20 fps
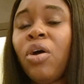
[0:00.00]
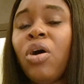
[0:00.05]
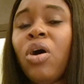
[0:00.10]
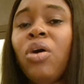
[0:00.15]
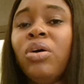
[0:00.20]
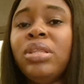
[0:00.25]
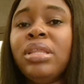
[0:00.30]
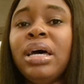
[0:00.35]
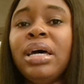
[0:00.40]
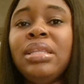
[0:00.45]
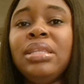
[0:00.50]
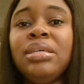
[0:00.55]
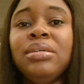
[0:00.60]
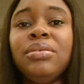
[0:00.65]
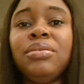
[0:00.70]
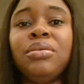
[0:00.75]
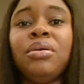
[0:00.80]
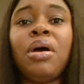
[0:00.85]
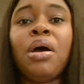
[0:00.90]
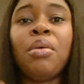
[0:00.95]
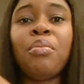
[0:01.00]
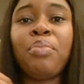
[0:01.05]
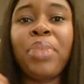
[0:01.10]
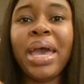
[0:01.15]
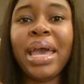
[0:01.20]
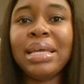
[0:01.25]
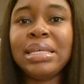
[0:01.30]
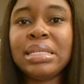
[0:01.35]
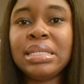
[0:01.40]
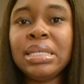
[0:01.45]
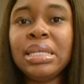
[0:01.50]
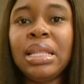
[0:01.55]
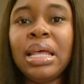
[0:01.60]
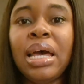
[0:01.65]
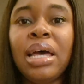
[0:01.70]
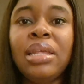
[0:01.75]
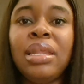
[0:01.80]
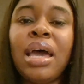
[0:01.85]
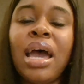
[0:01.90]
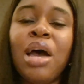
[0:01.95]
under the
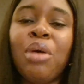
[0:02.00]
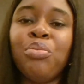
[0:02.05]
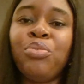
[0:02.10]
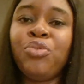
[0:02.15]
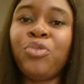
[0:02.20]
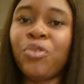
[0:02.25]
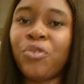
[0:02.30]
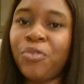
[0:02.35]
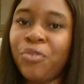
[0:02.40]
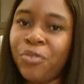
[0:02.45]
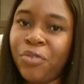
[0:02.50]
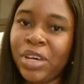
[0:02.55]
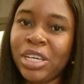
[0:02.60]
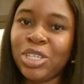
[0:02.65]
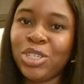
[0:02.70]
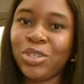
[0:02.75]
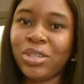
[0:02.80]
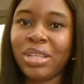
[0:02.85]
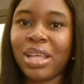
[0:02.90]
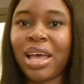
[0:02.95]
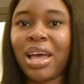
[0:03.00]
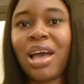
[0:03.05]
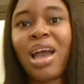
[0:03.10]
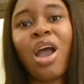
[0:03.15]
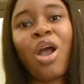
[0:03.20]
personal and professional